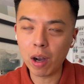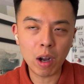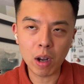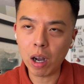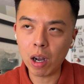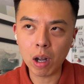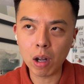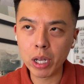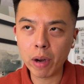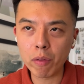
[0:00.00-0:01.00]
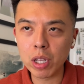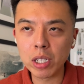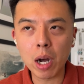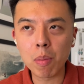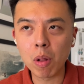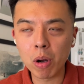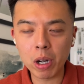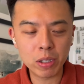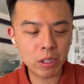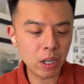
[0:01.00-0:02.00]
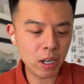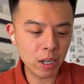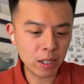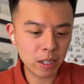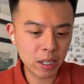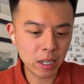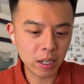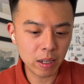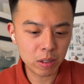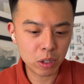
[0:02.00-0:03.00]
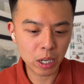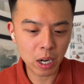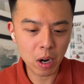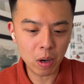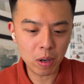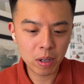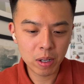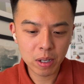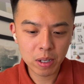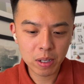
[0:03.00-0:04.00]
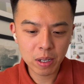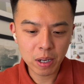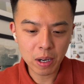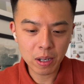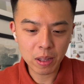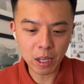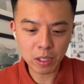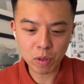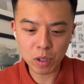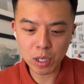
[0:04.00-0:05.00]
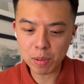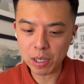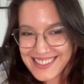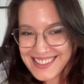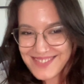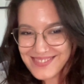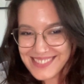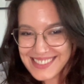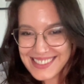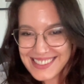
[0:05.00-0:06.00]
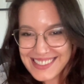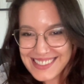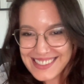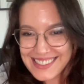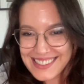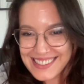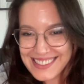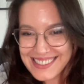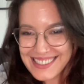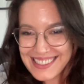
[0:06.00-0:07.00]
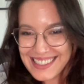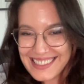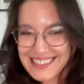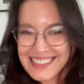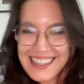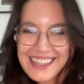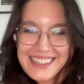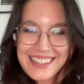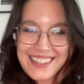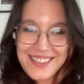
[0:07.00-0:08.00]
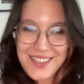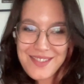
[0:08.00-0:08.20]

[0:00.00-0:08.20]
I'll link everything down below, guys. Check it out. Thanks for your time Awesome. Yay! Thank you